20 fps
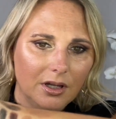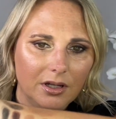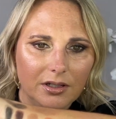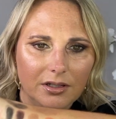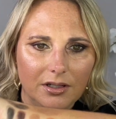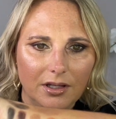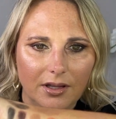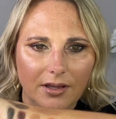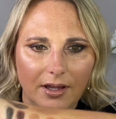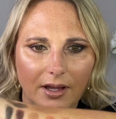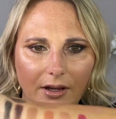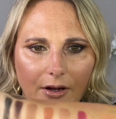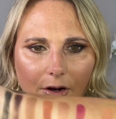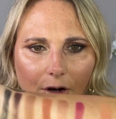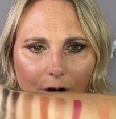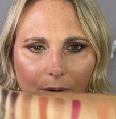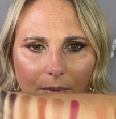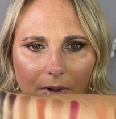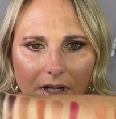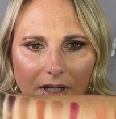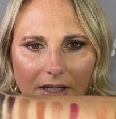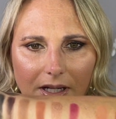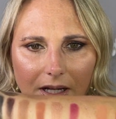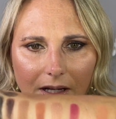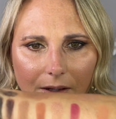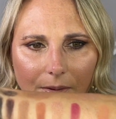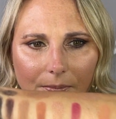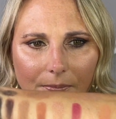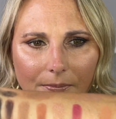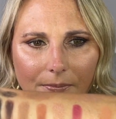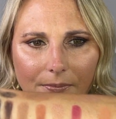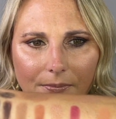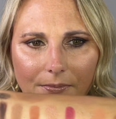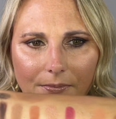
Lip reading: to that Carpe Diem.